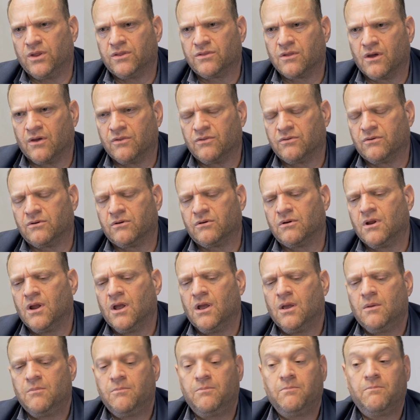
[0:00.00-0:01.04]
with other
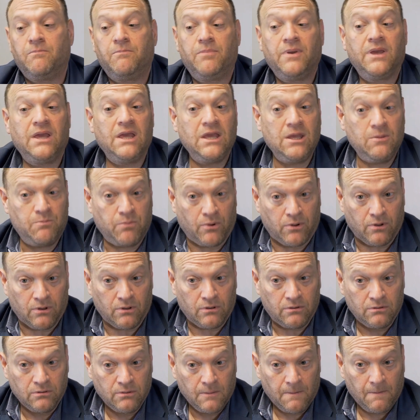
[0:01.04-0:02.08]

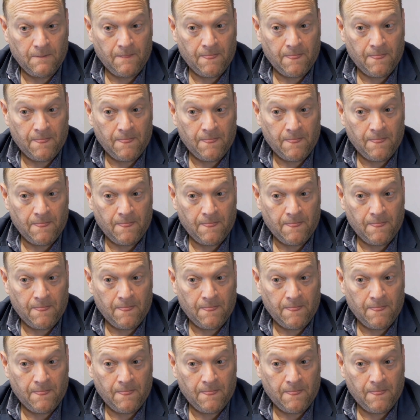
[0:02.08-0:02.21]
people